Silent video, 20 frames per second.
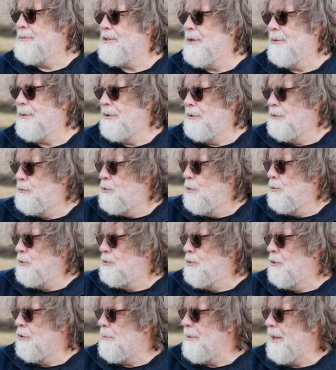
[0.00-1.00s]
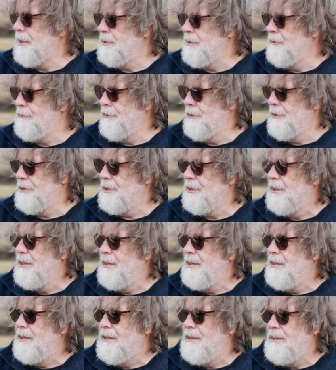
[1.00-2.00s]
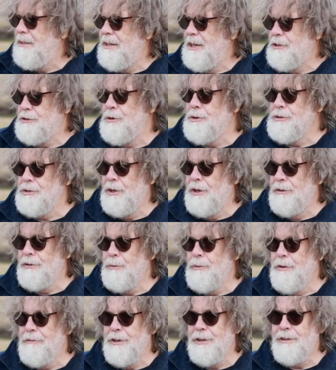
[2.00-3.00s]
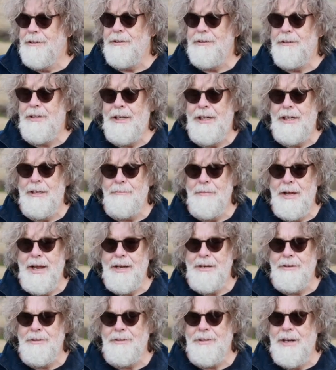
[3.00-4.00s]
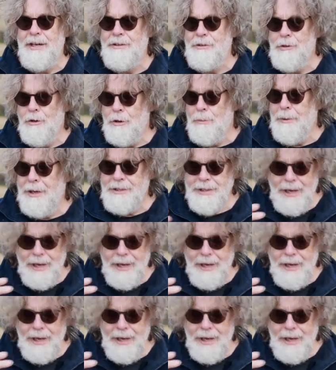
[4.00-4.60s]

so we can talk about different issues along the river and talk about